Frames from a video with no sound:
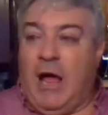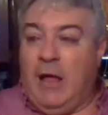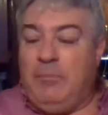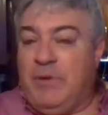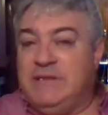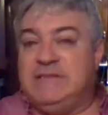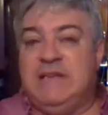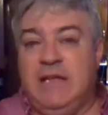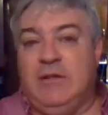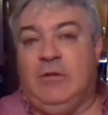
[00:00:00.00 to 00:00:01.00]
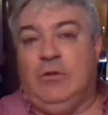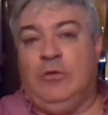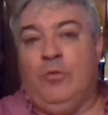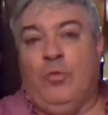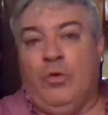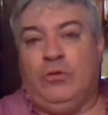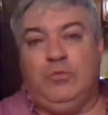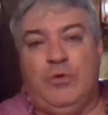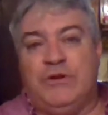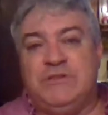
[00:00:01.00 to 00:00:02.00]
up until World
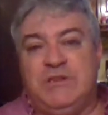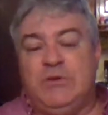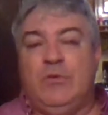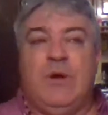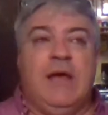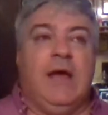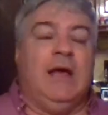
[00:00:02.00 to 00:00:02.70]
War II,